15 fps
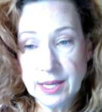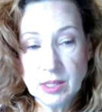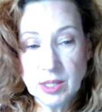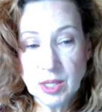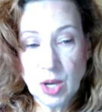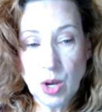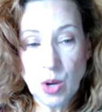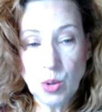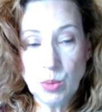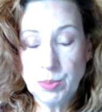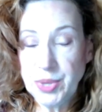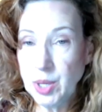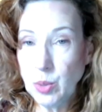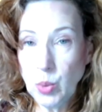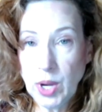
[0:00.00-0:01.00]
so
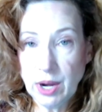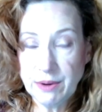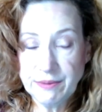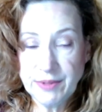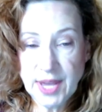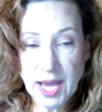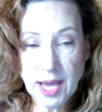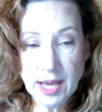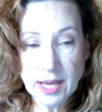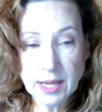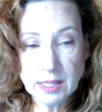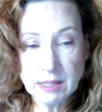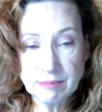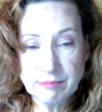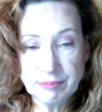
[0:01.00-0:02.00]
be aware of that.
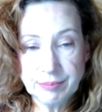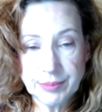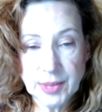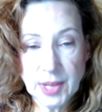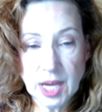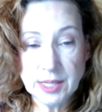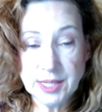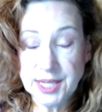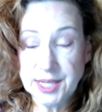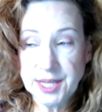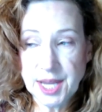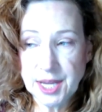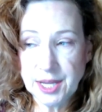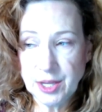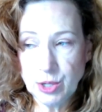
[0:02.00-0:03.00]
I did
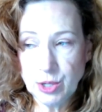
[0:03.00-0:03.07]
get